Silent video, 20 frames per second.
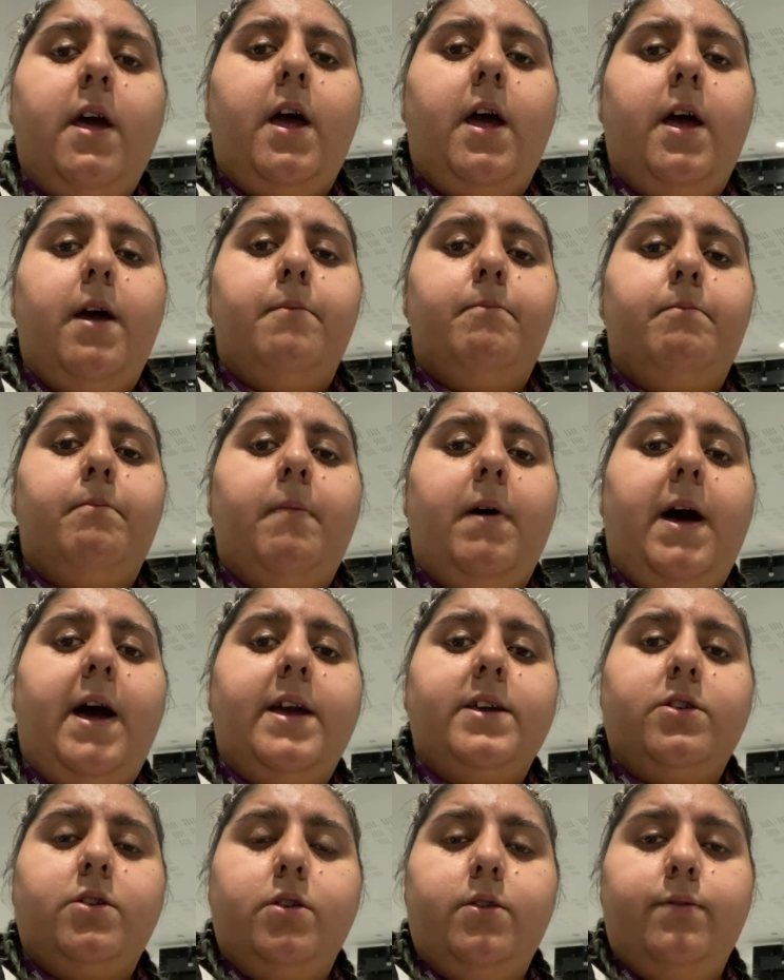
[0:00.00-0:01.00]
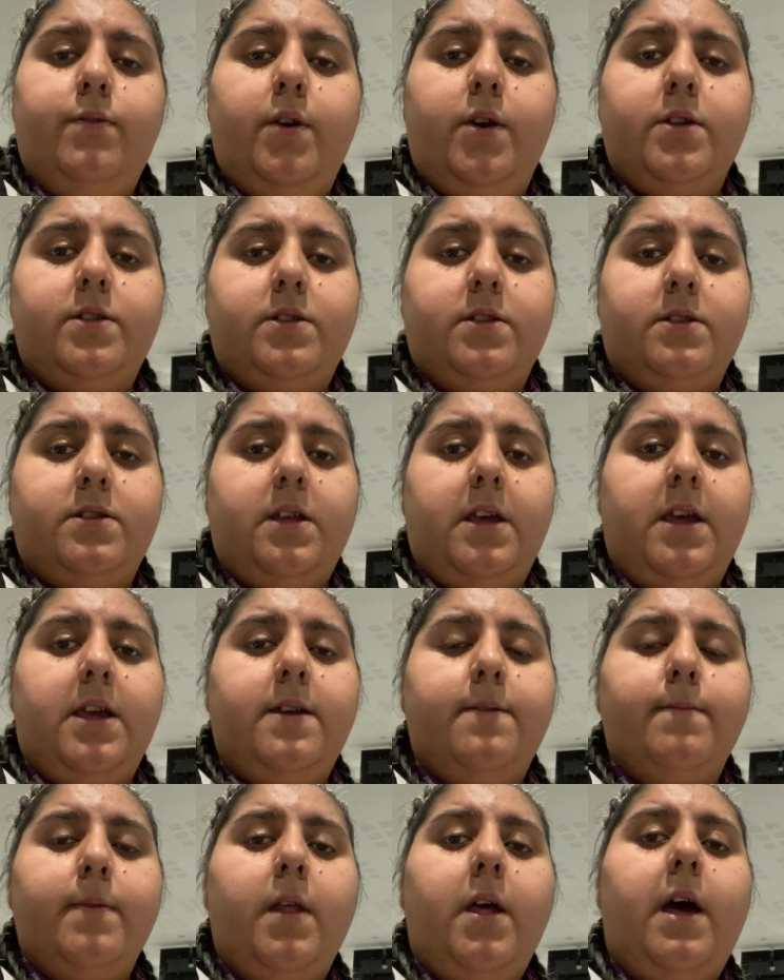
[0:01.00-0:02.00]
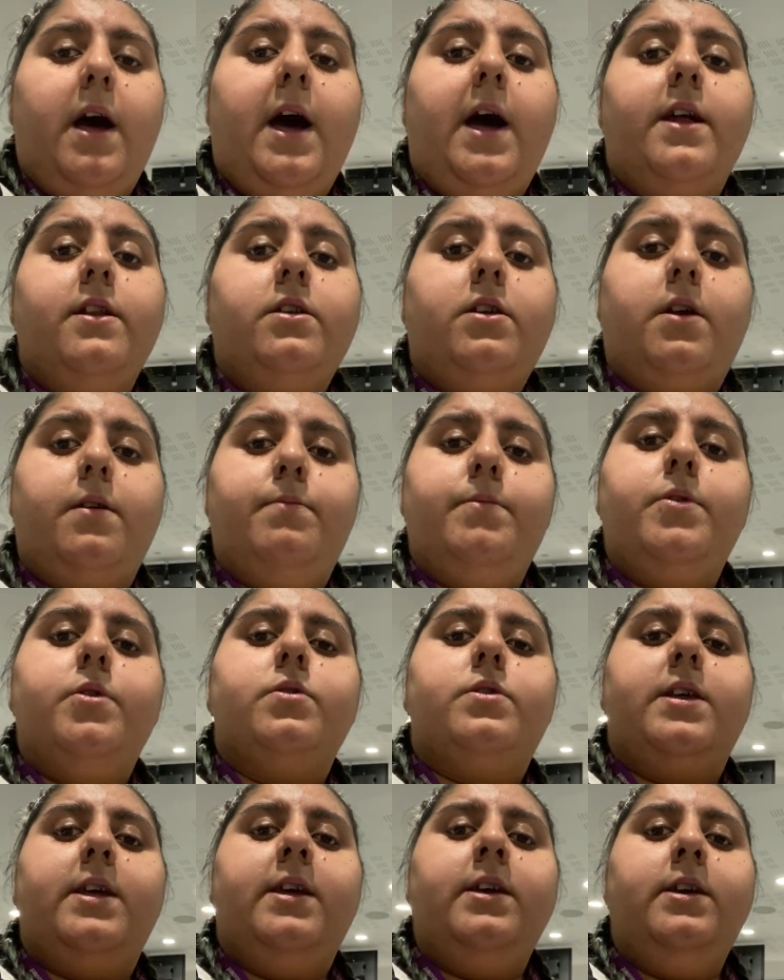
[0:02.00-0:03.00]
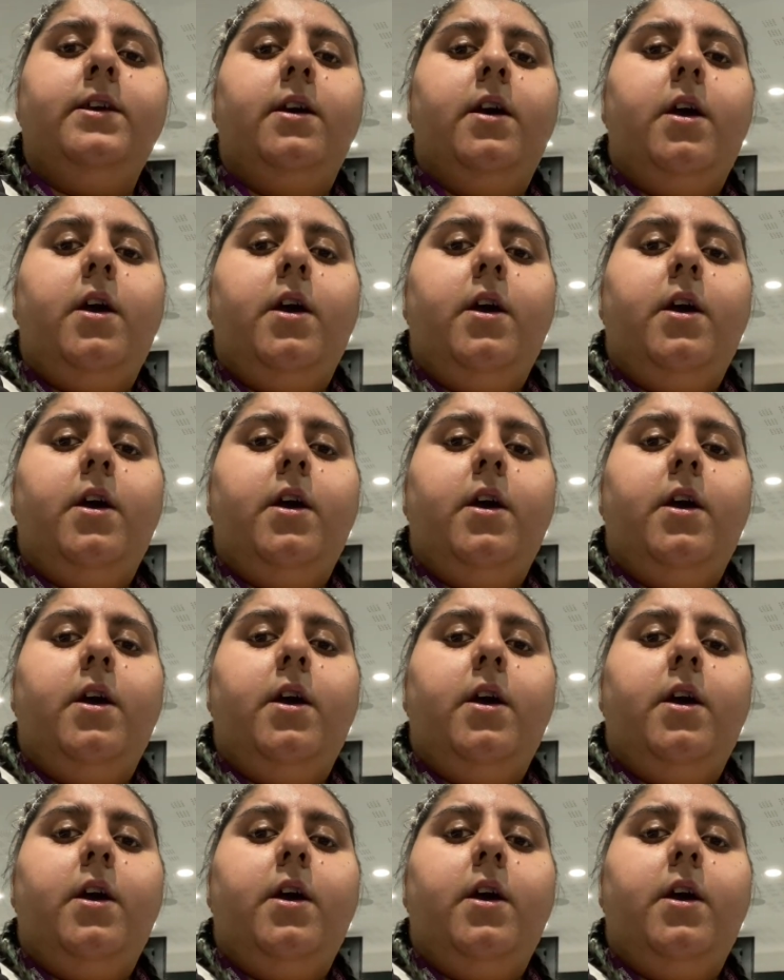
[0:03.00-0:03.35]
at university and commuting.